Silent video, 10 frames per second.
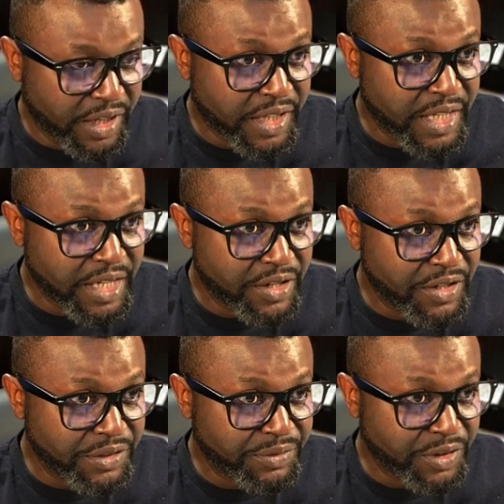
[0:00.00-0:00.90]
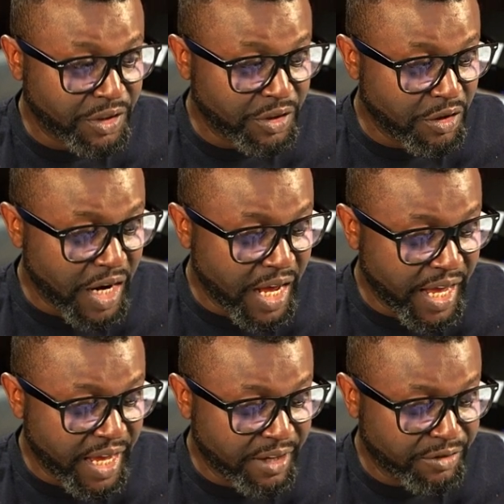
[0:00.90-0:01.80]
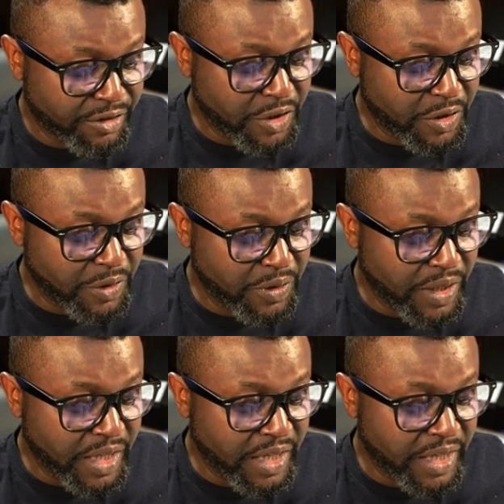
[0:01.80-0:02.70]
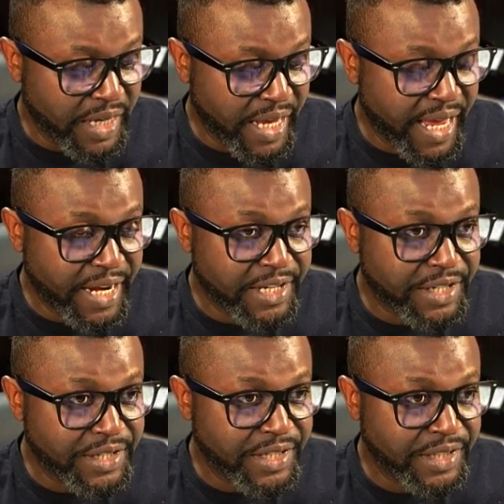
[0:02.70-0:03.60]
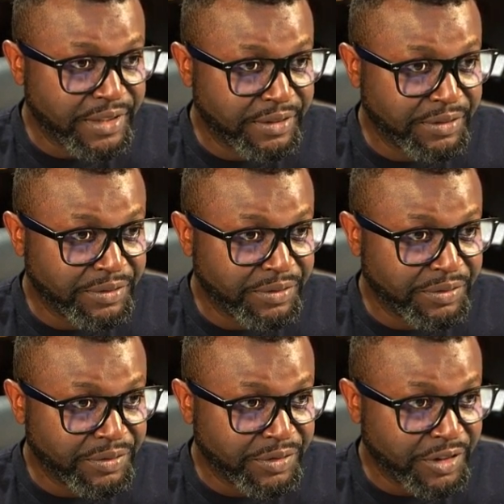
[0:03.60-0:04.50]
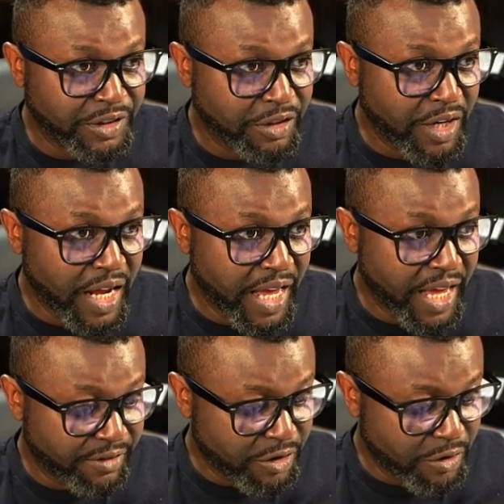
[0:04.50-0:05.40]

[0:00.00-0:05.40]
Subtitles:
here you're gonna have to enter. You're gonna have